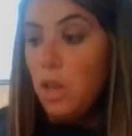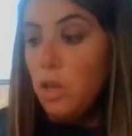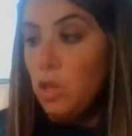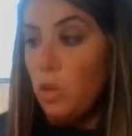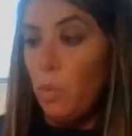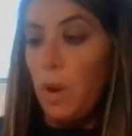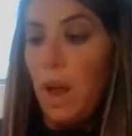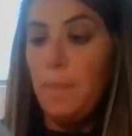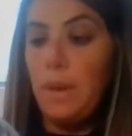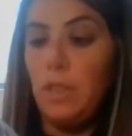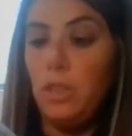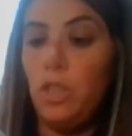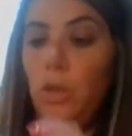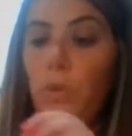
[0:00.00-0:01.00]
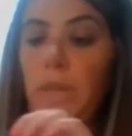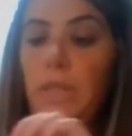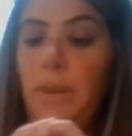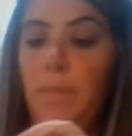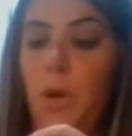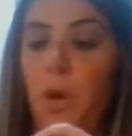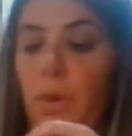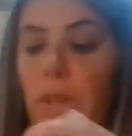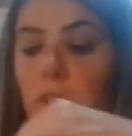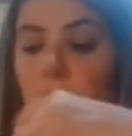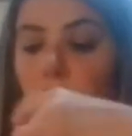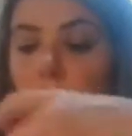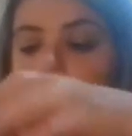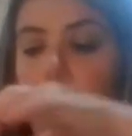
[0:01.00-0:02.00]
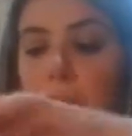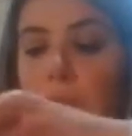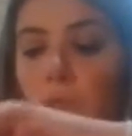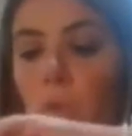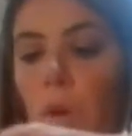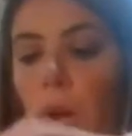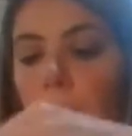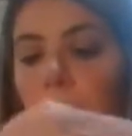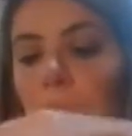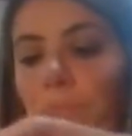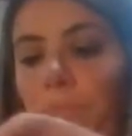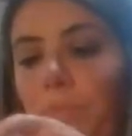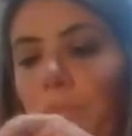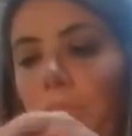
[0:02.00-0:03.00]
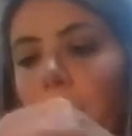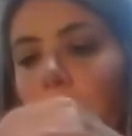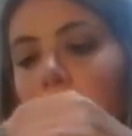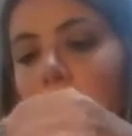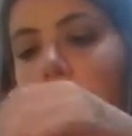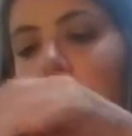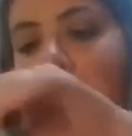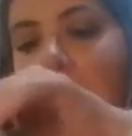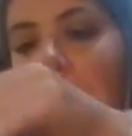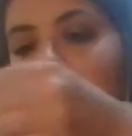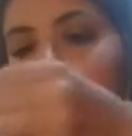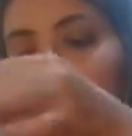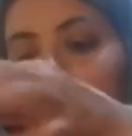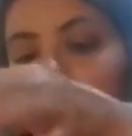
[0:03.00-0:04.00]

So what I'm going to do is I'm going to just make sure that